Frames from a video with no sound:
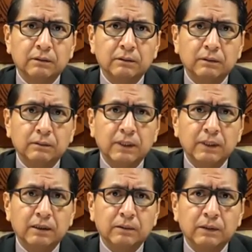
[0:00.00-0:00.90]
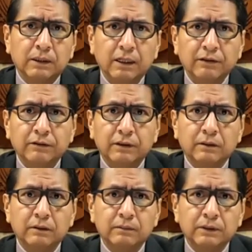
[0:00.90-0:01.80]
no matter what ethnic
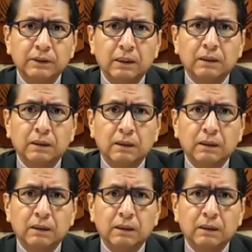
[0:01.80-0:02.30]
group, we are